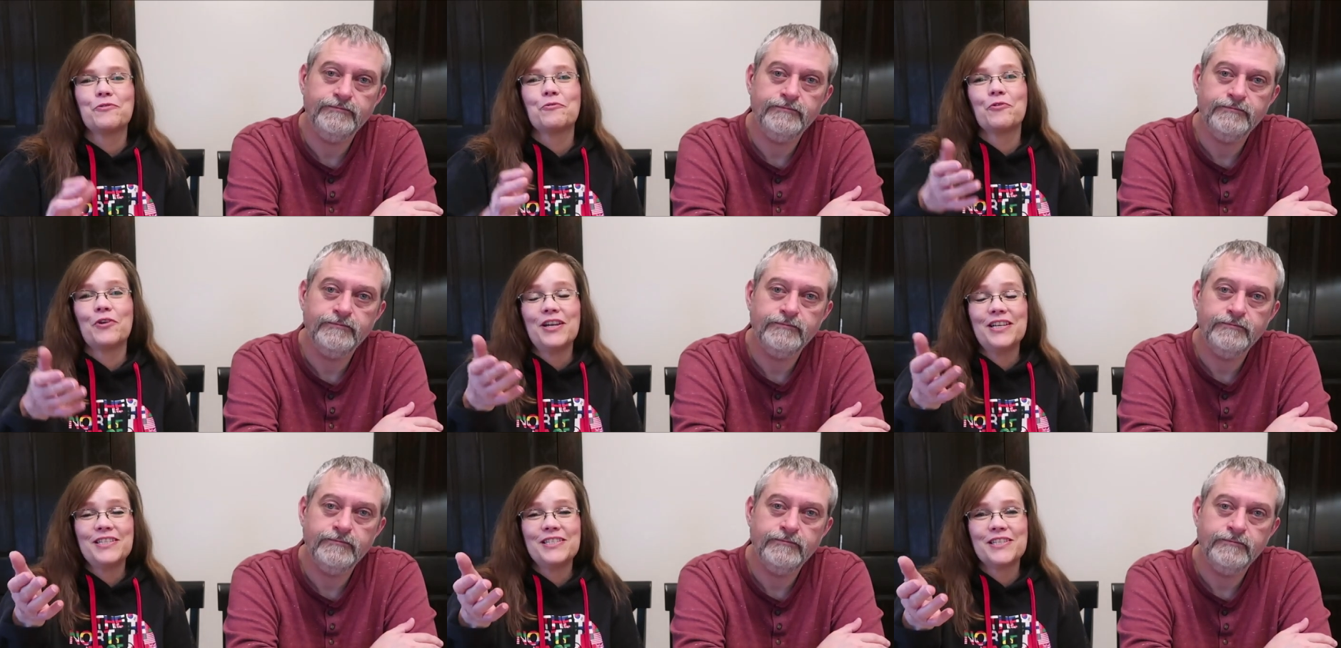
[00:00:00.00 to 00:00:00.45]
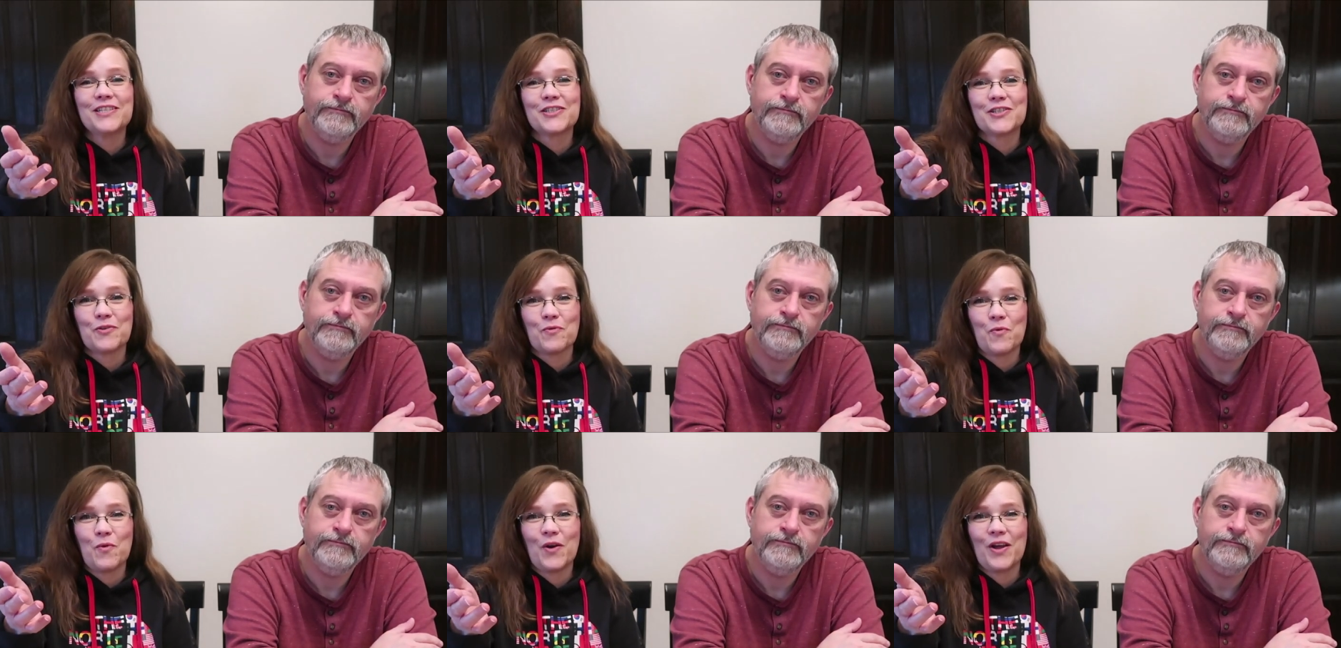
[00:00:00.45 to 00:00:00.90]
Speaker 1: Reese is
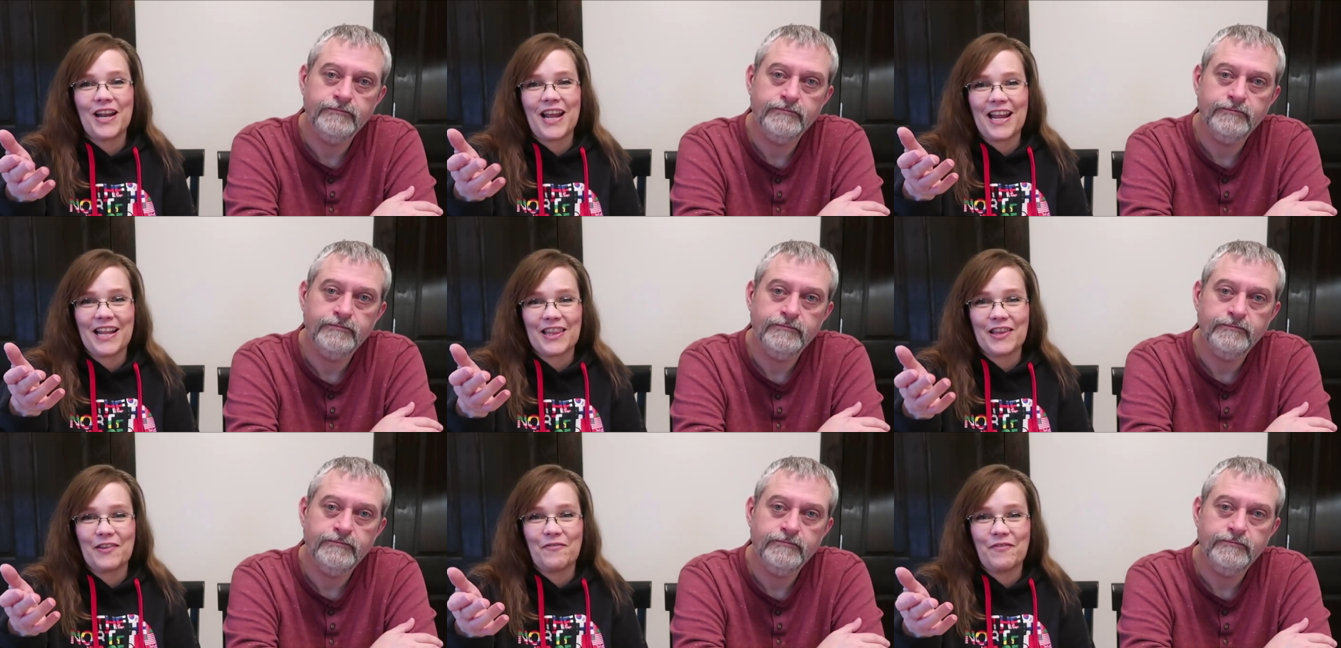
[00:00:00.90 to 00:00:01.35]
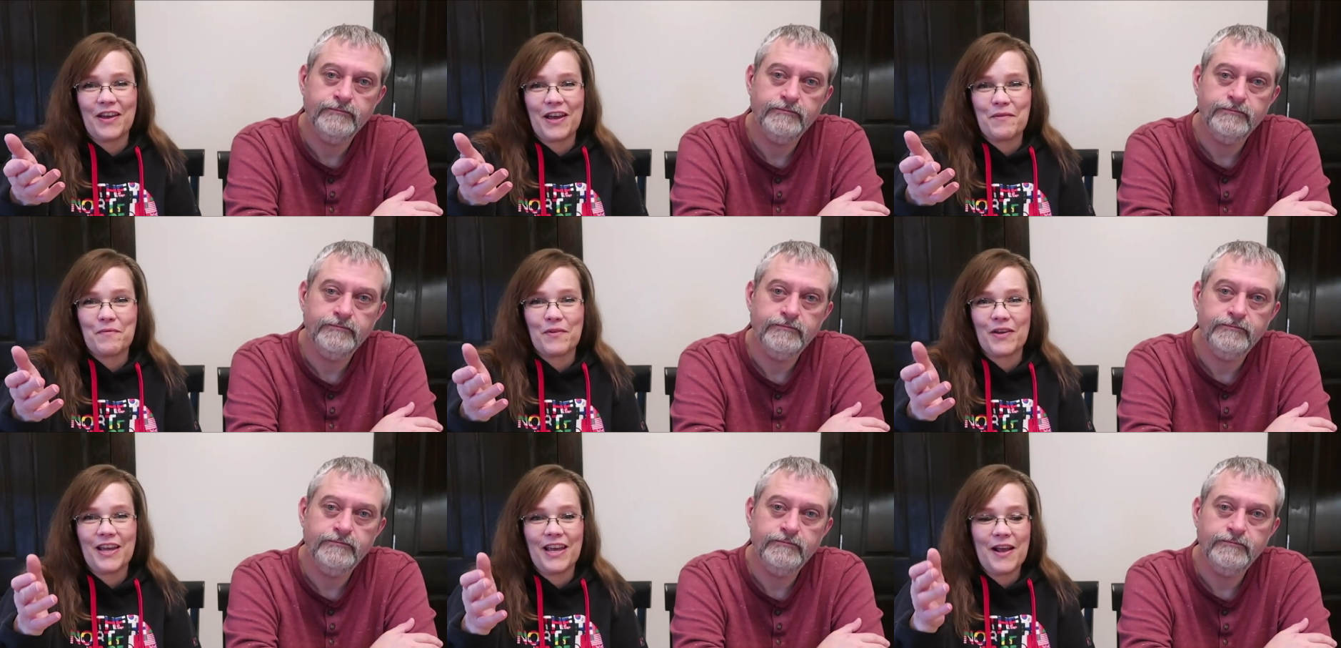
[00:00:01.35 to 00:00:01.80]
the one out of the
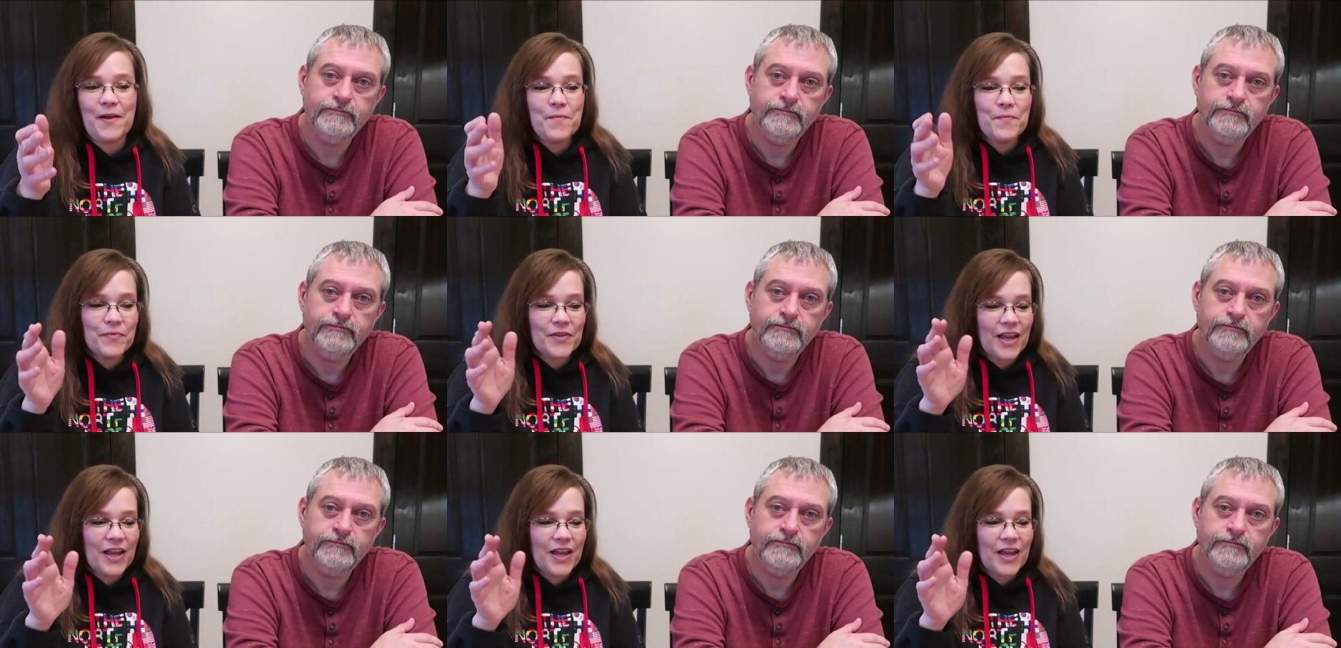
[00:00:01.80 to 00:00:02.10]
family